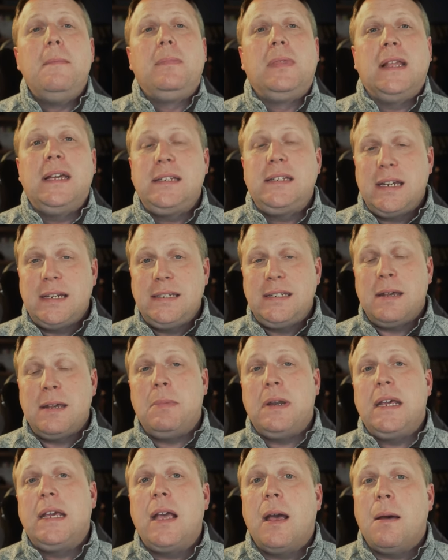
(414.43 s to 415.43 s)
Let's say
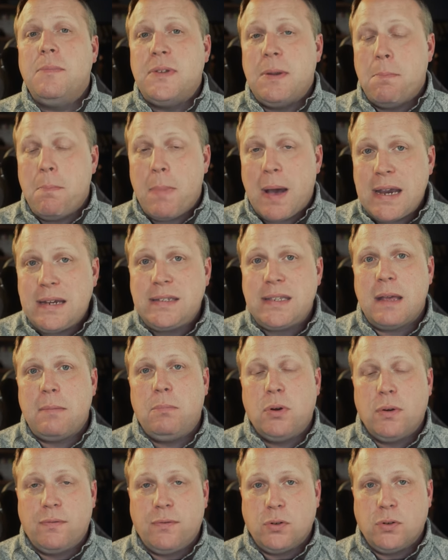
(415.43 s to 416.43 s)
somebody comes and buys that
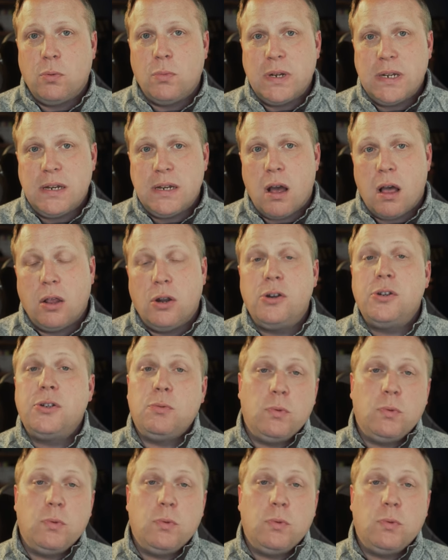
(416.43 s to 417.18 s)
book for $20,